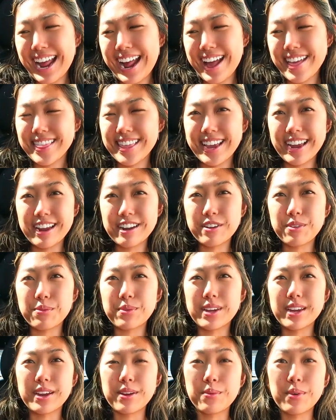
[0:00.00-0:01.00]
and then
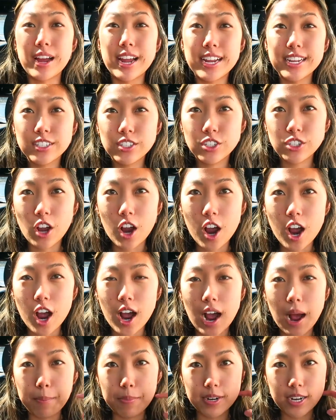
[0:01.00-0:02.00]
we went and saw
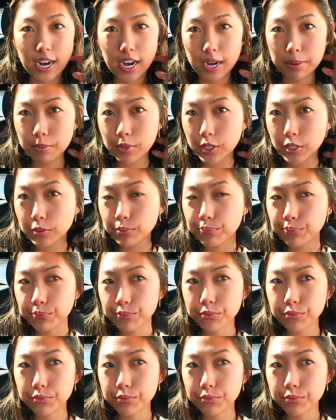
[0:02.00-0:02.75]
oppenheimer